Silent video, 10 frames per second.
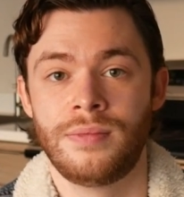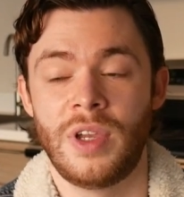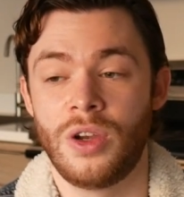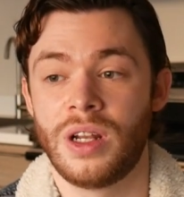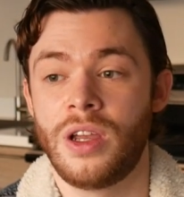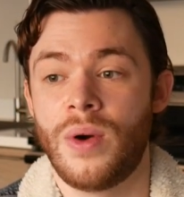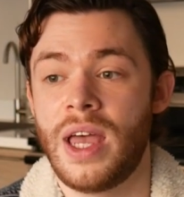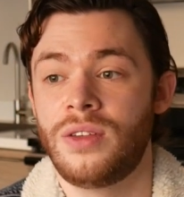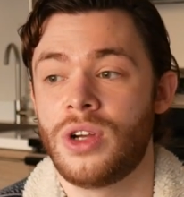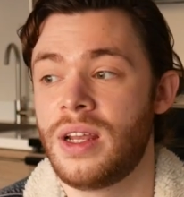And you're going to go
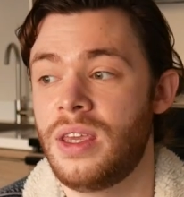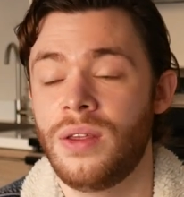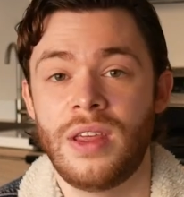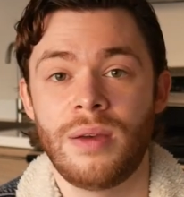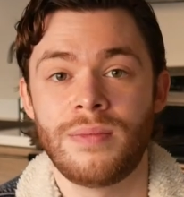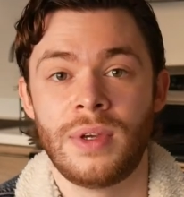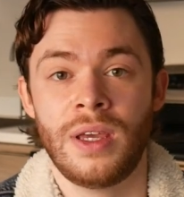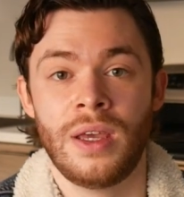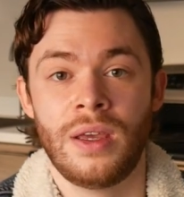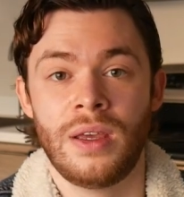ahead and try to kill them?
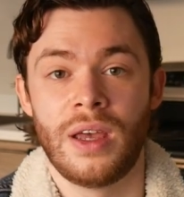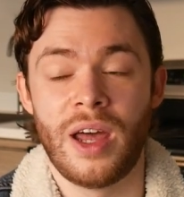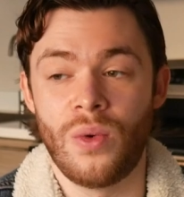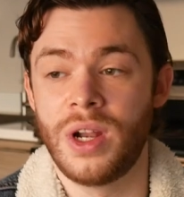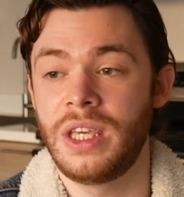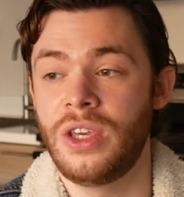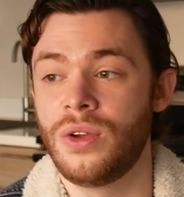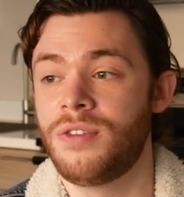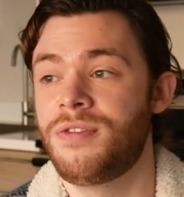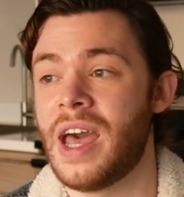I don't want to
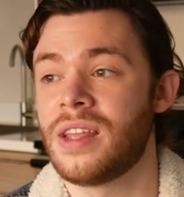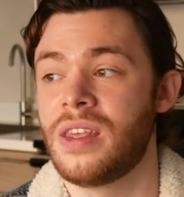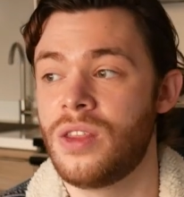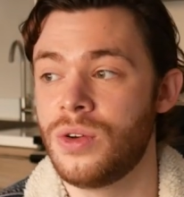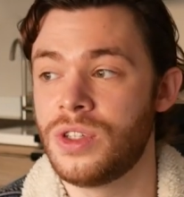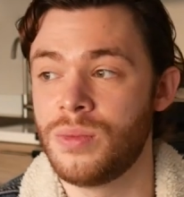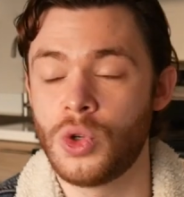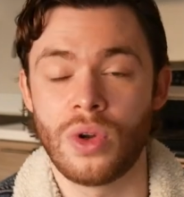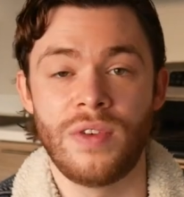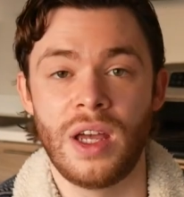hear the fact that there's some
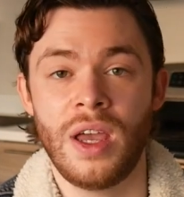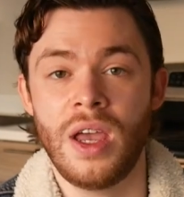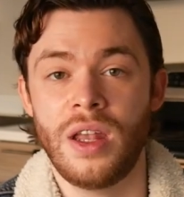sort of a